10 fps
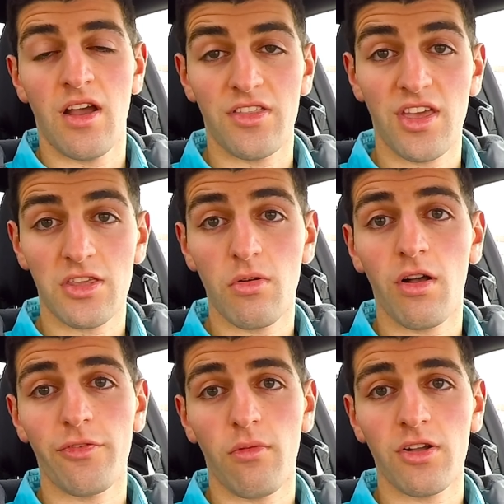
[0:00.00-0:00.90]
I thank you
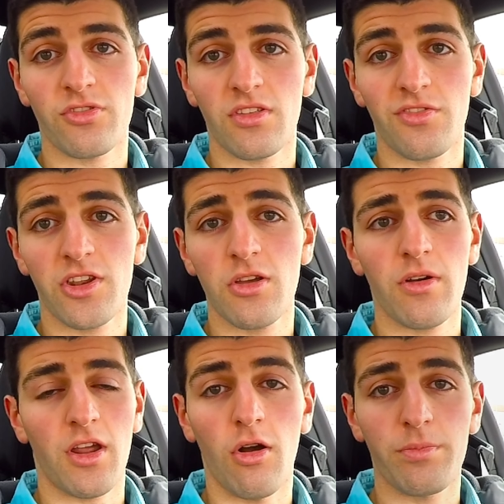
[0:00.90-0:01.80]
all for watching this
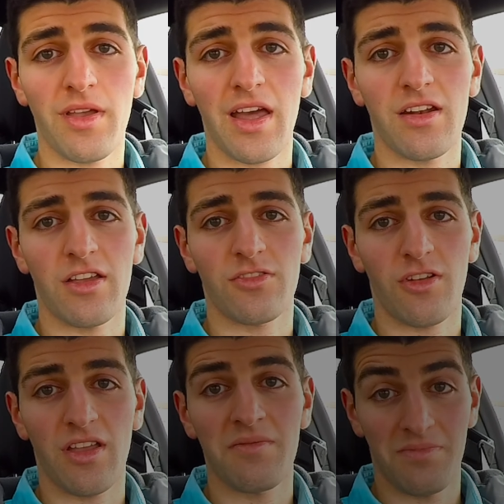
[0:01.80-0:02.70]
video, and I hope you had a nice
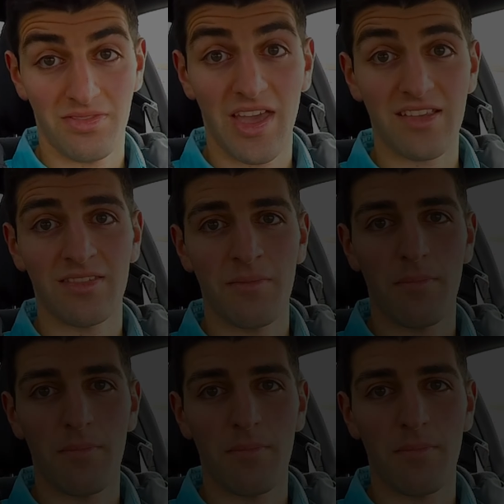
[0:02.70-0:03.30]
day. Thanks.